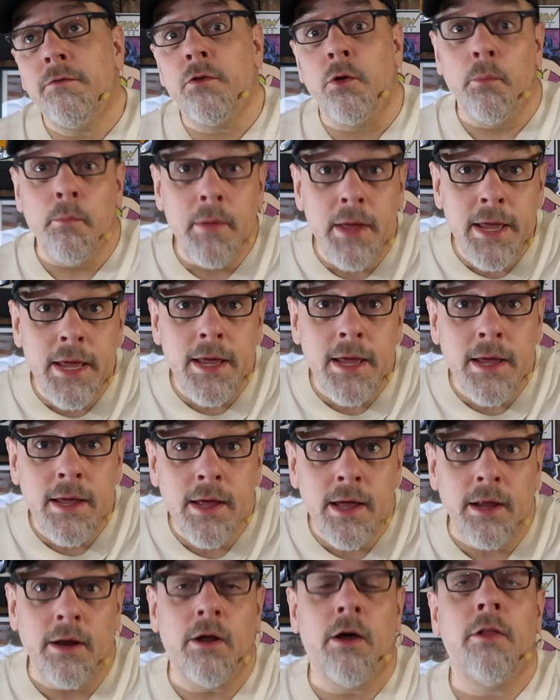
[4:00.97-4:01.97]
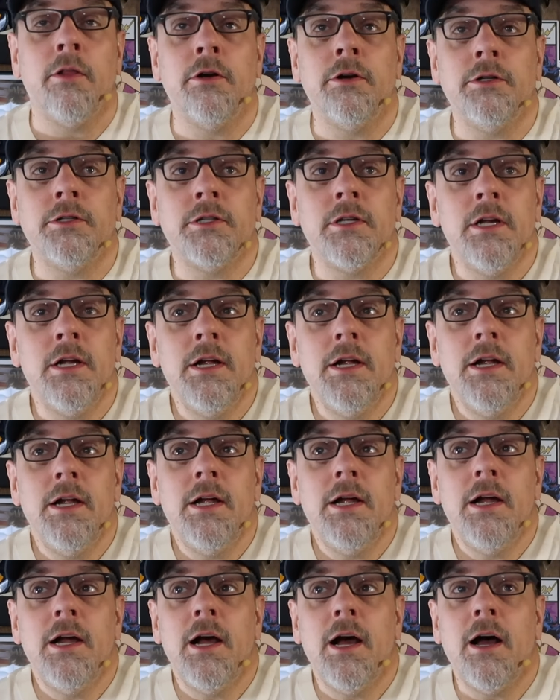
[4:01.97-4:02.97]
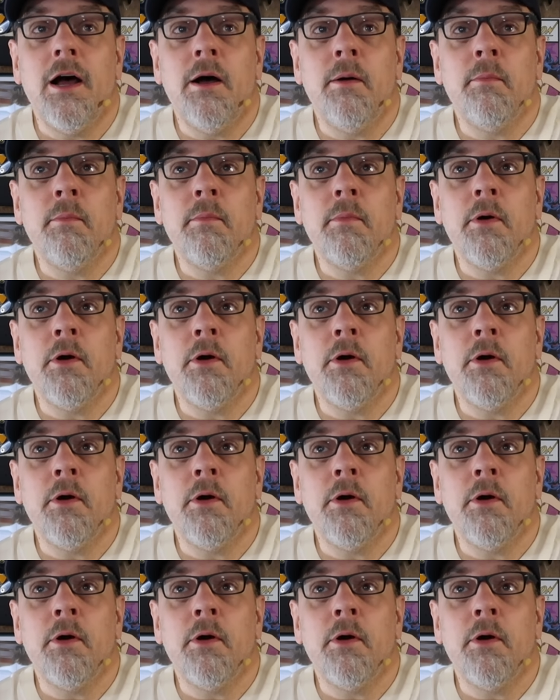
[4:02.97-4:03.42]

for me and others, um,